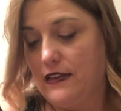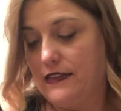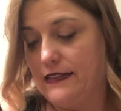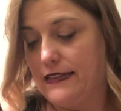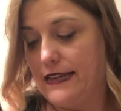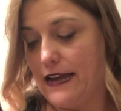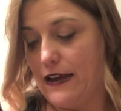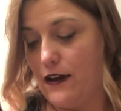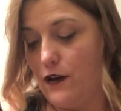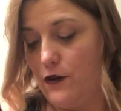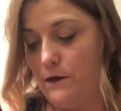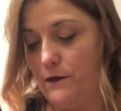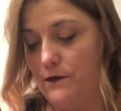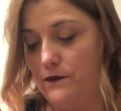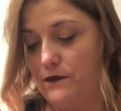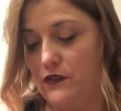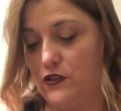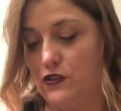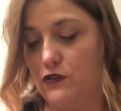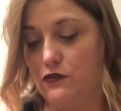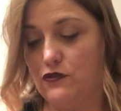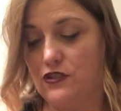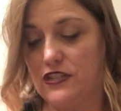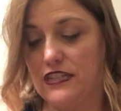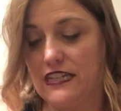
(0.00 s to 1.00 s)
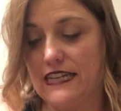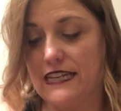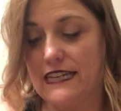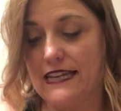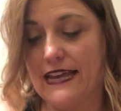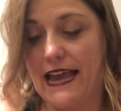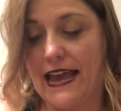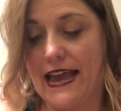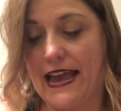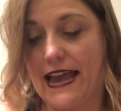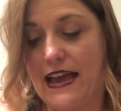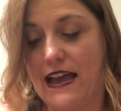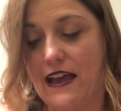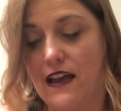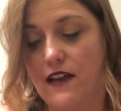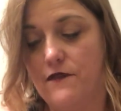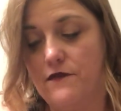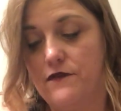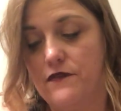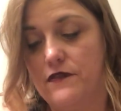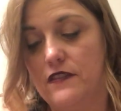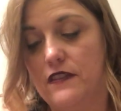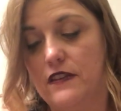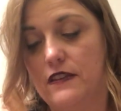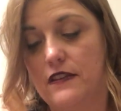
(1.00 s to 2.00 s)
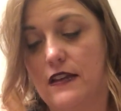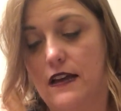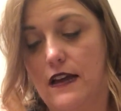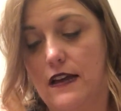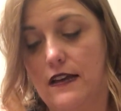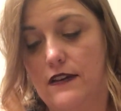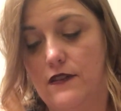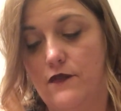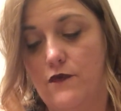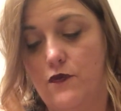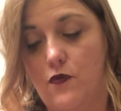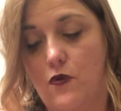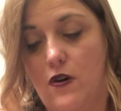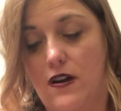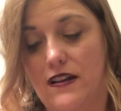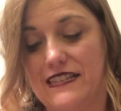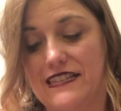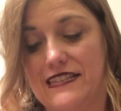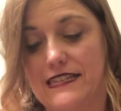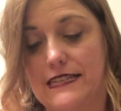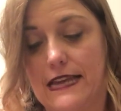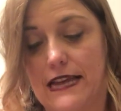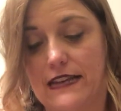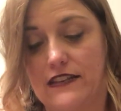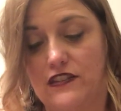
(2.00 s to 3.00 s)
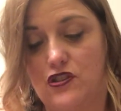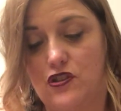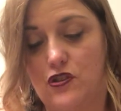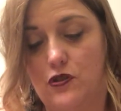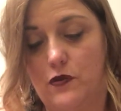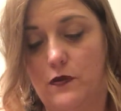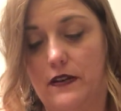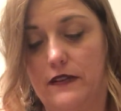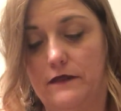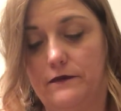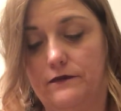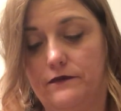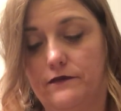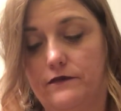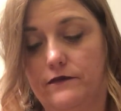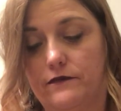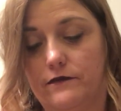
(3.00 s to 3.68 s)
Now, you did have the Nine of Wands next to it.